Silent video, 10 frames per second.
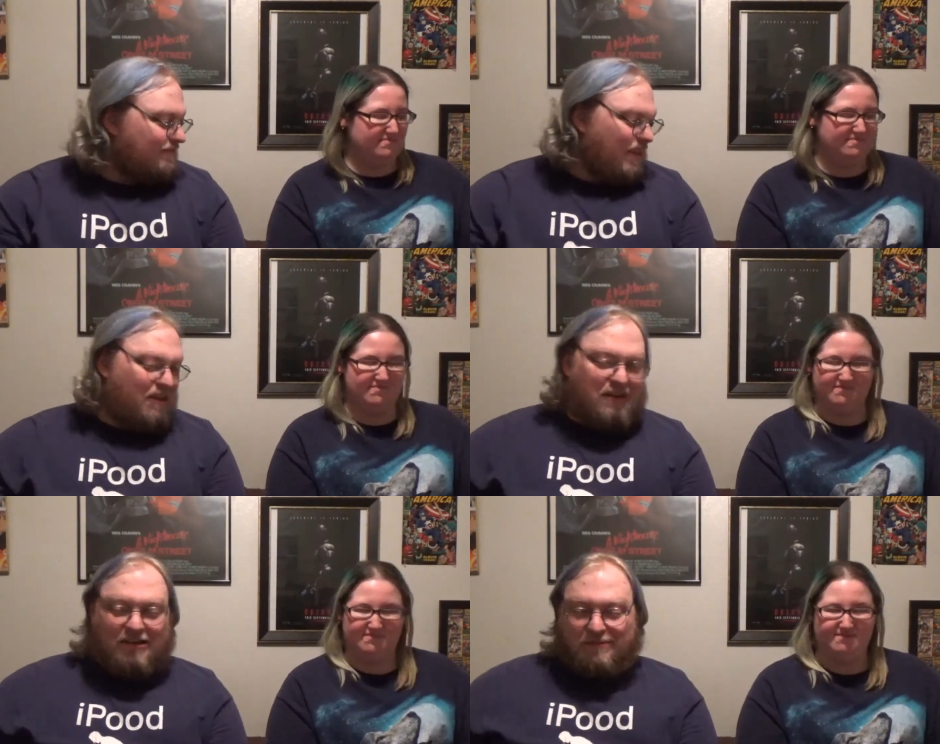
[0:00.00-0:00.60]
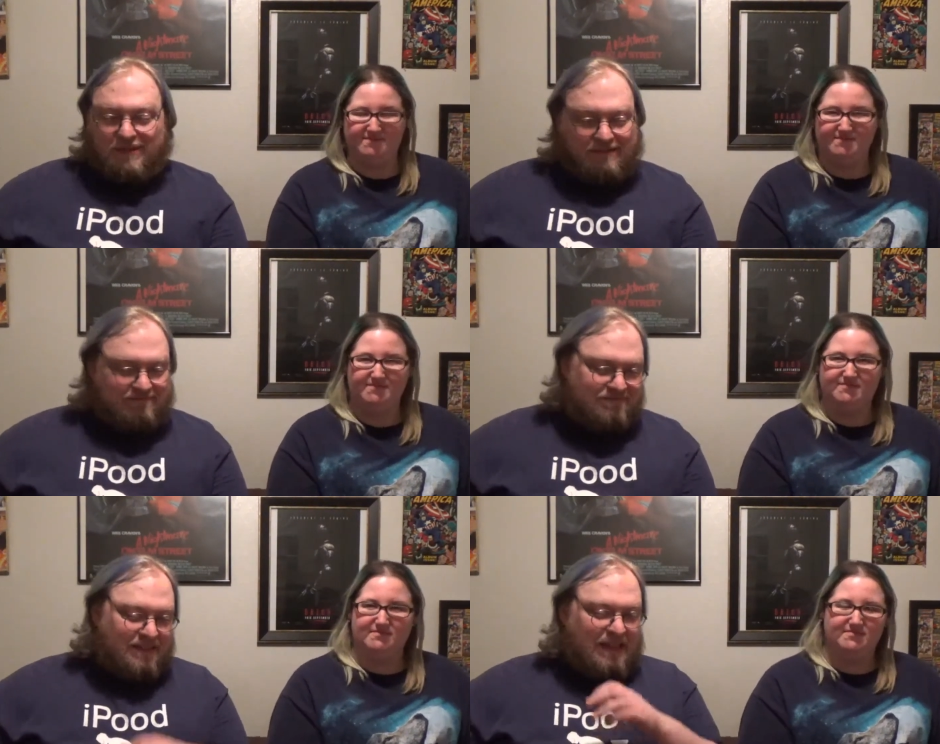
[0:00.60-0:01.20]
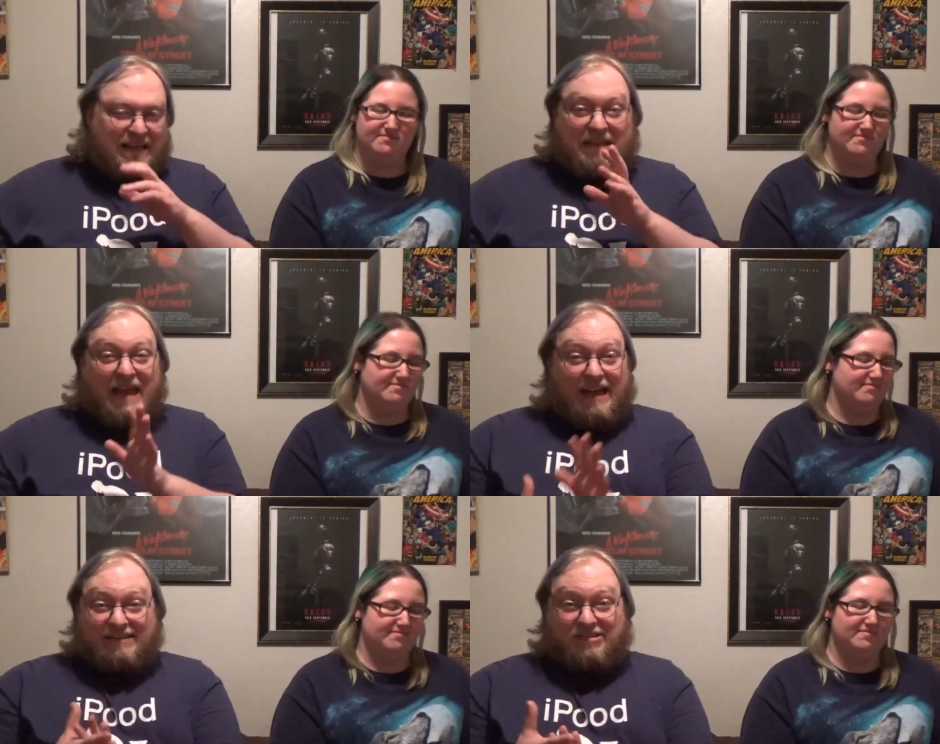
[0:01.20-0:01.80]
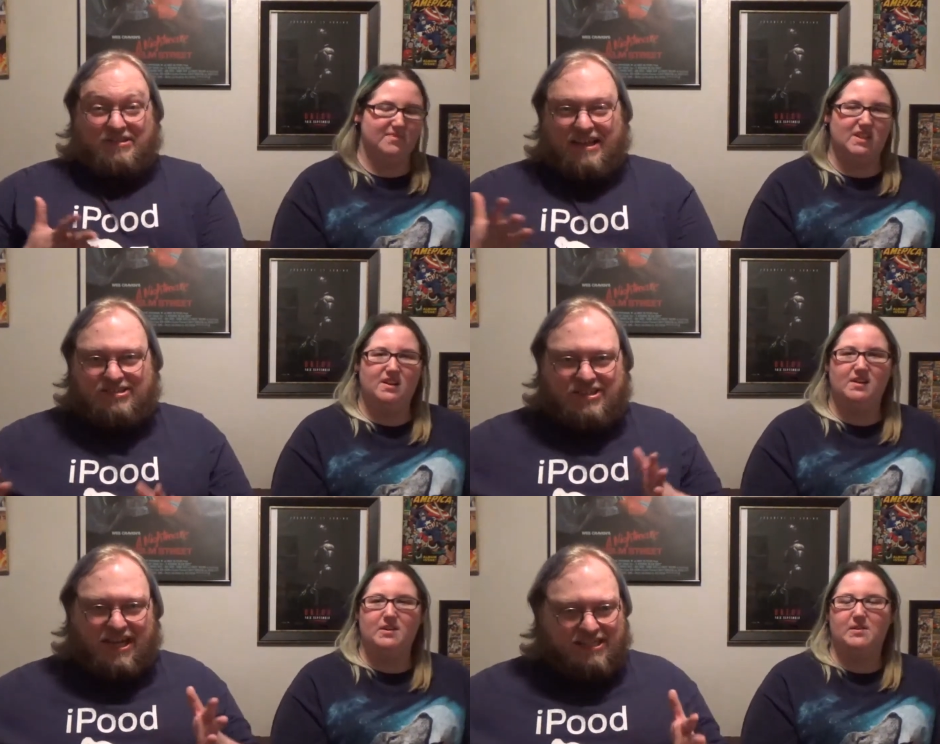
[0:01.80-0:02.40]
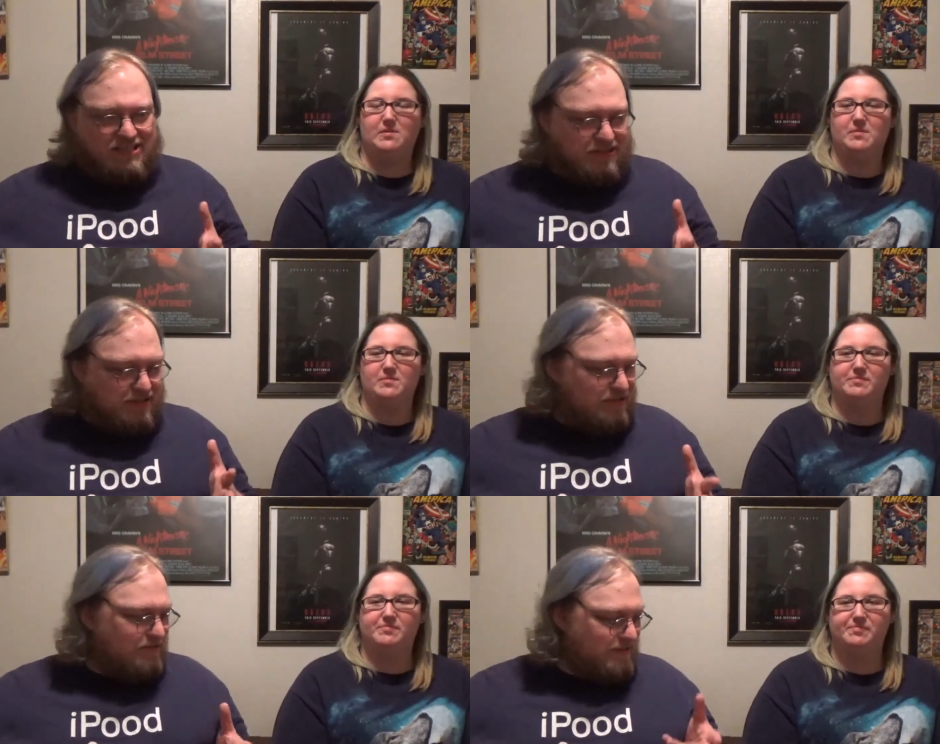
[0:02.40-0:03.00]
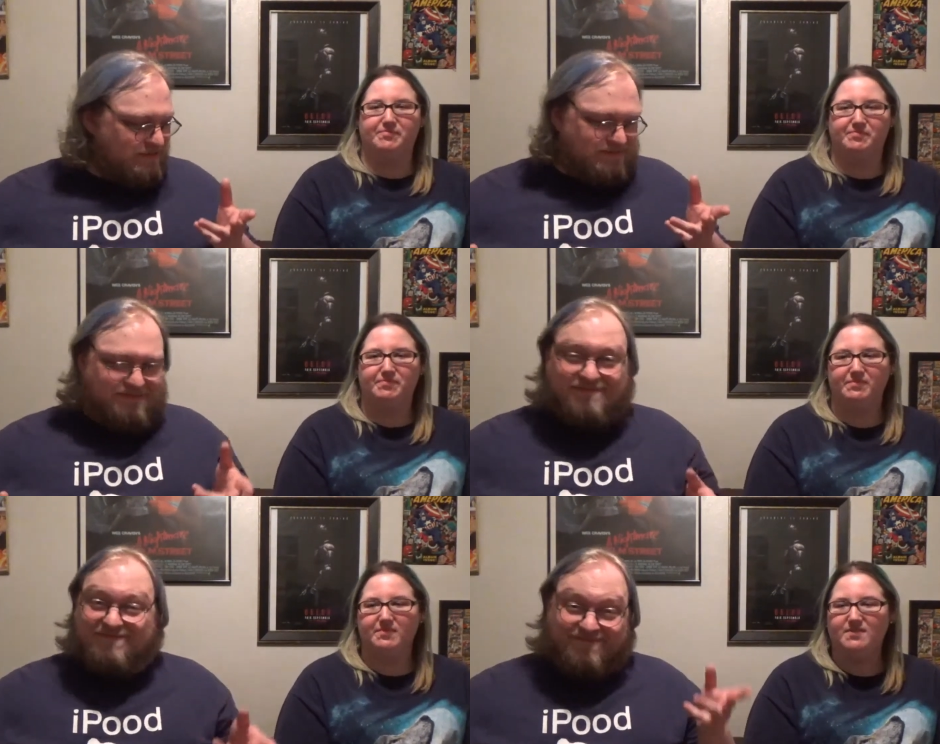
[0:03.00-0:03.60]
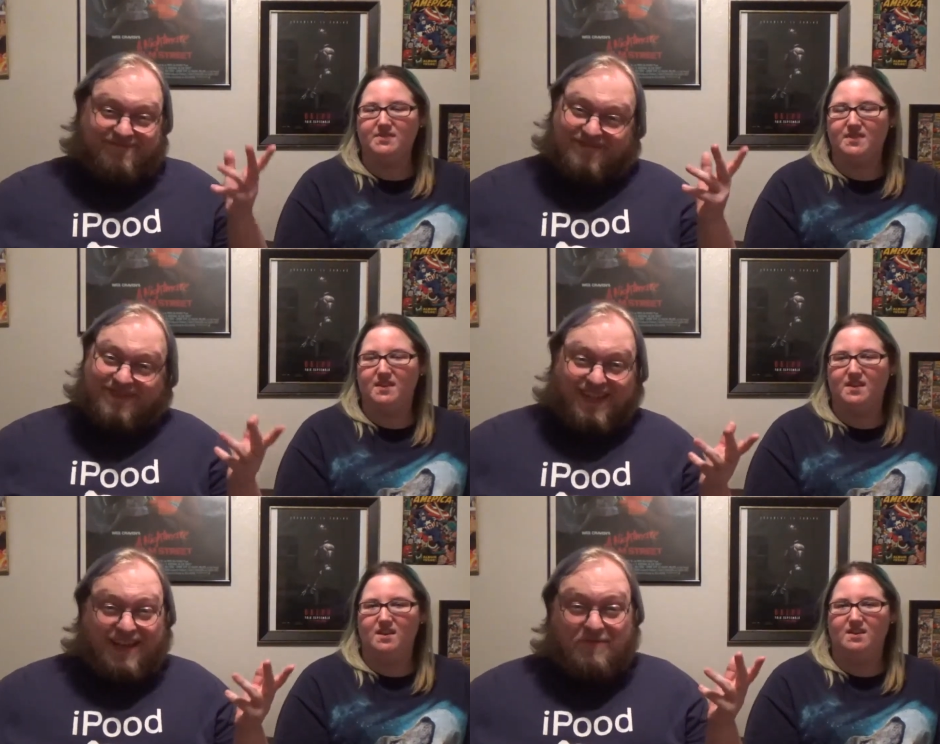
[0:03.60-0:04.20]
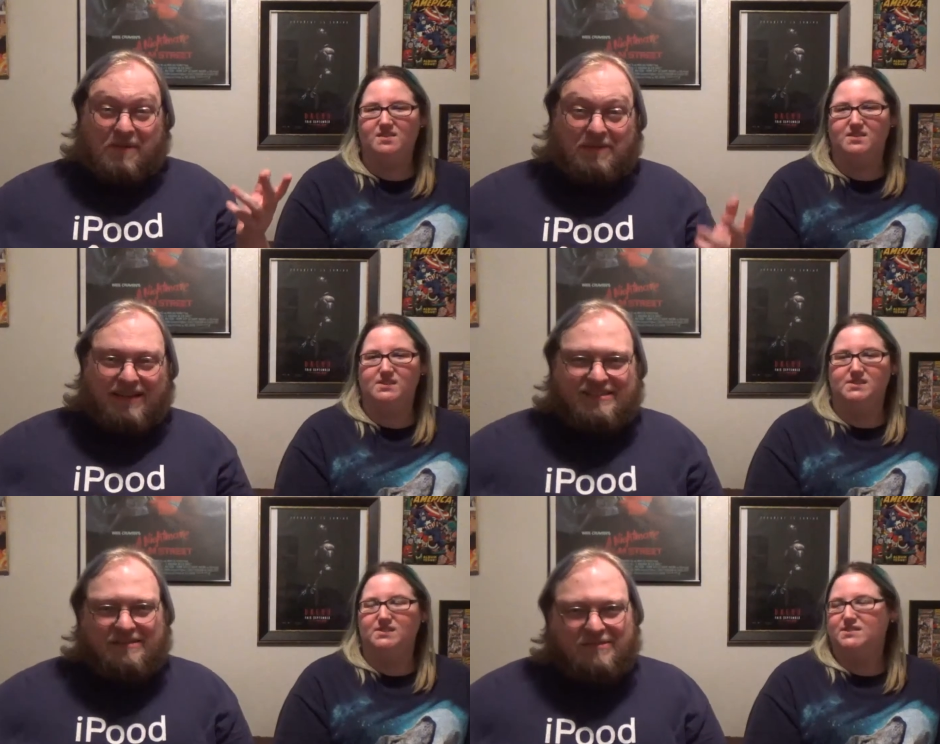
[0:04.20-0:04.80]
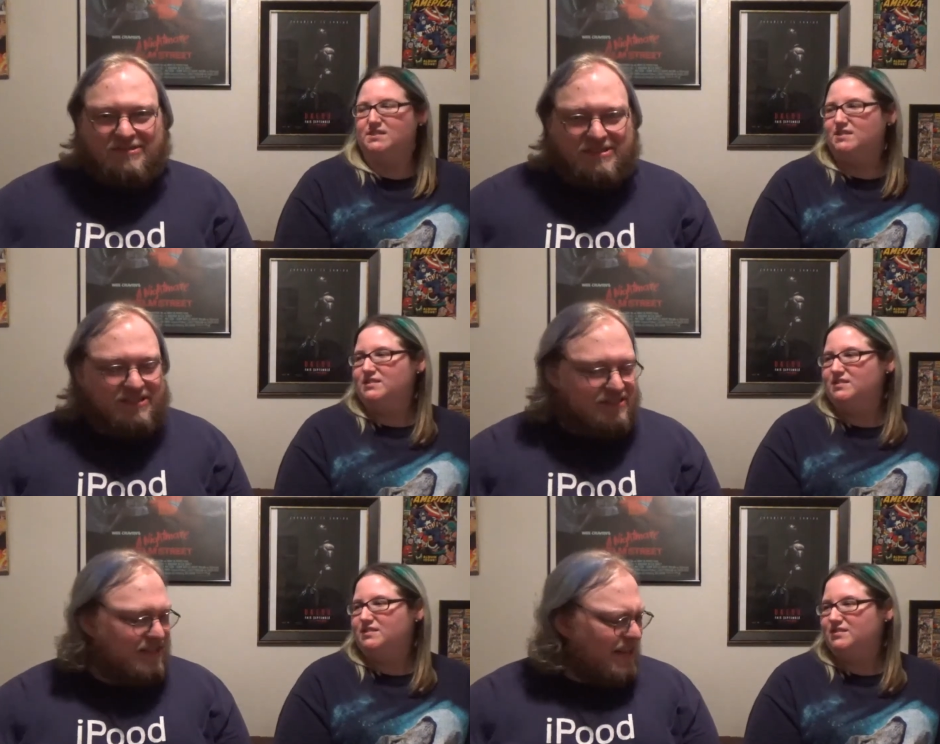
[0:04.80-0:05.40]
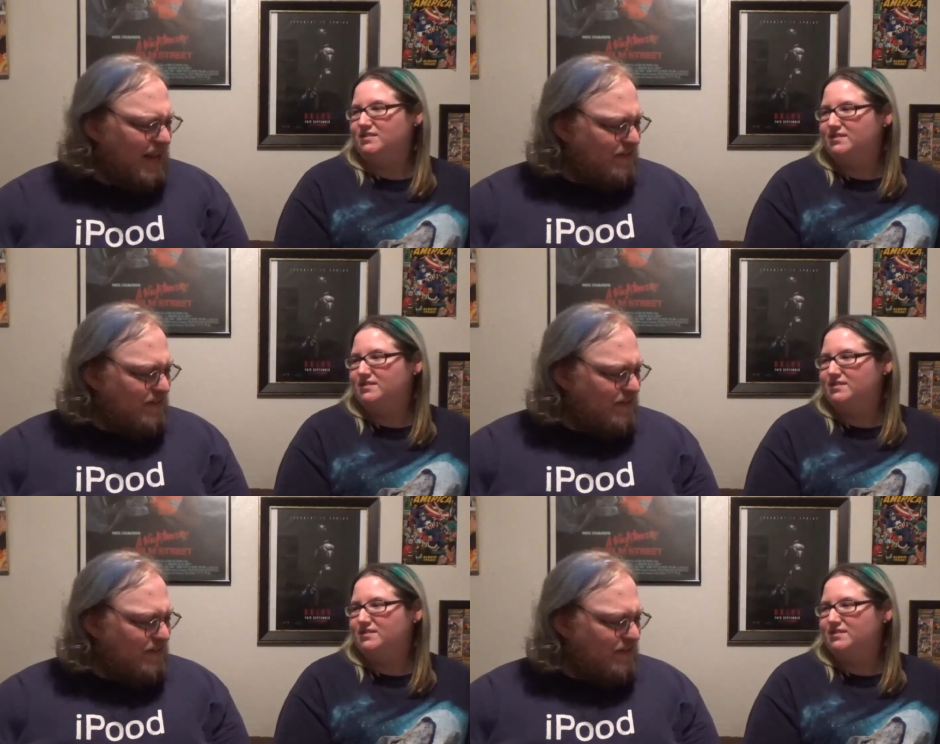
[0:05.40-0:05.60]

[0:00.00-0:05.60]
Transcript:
Speaker 1: No, but yeah, so that's Daiso, and hey, maybe next time it'll kill us.